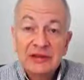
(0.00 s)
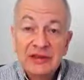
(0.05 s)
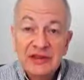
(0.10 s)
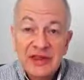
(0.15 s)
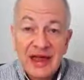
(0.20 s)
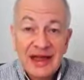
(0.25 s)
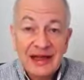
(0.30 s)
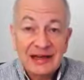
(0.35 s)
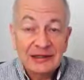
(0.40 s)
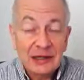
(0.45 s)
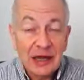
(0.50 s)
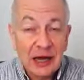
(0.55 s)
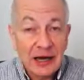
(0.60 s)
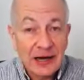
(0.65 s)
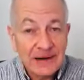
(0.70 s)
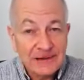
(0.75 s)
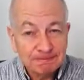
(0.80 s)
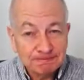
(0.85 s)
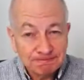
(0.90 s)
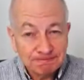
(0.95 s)
that
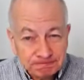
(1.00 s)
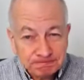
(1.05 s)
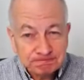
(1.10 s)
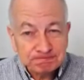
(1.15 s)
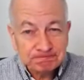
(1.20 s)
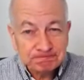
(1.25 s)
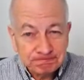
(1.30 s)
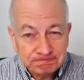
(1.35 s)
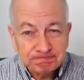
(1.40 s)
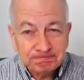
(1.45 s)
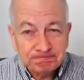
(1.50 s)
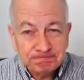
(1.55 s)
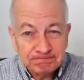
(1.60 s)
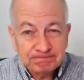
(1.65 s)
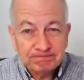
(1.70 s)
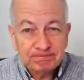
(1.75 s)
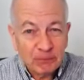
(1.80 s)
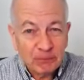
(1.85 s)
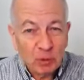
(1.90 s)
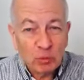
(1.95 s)

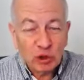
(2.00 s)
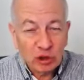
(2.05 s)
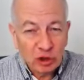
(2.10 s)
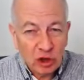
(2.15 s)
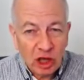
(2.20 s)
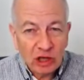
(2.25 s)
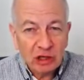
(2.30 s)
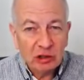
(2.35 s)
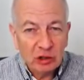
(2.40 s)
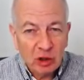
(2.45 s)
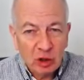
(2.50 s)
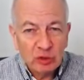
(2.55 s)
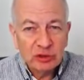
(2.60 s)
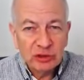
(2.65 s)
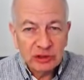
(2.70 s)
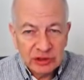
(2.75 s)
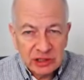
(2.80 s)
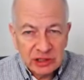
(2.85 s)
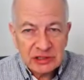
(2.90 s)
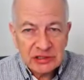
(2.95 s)
we're not alone
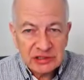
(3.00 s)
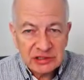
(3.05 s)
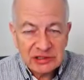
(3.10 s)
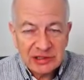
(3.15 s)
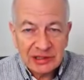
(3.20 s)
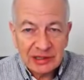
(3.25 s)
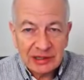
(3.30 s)
in this.